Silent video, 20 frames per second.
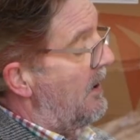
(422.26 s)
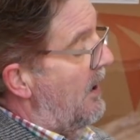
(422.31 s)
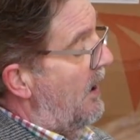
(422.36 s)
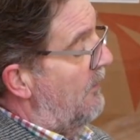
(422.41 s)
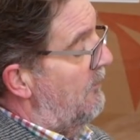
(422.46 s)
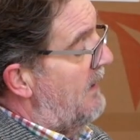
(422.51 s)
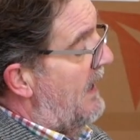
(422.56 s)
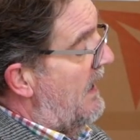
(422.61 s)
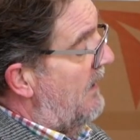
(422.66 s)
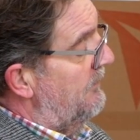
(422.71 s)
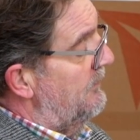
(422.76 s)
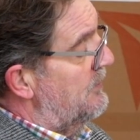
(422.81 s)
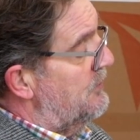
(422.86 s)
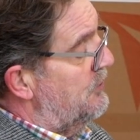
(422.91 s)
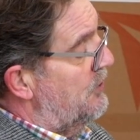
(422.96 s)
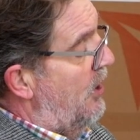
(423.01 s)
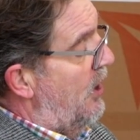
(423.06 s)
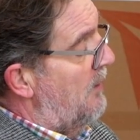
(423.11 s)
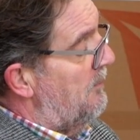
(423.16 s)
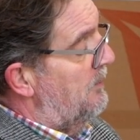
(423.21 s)
around the
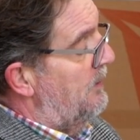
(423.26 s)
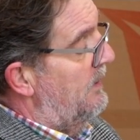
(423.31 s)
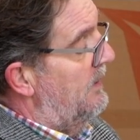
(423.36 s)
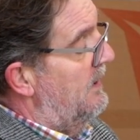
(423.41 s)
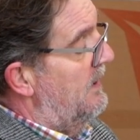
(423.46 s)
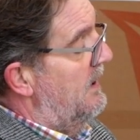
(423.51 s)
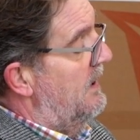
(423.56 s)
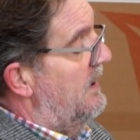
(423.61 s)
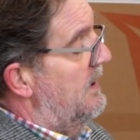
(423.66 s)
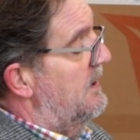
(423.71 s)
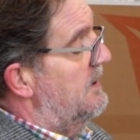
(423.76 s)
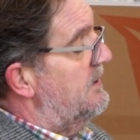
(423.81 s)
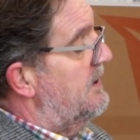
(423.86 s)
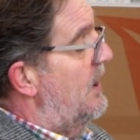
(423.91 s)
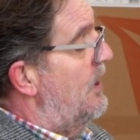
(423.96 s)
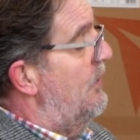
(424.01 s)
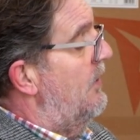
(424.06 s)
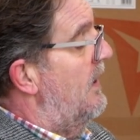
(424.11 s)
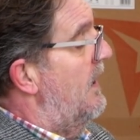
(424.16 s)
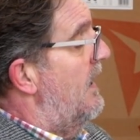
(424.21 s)
top,
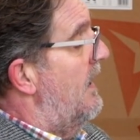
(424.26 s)
so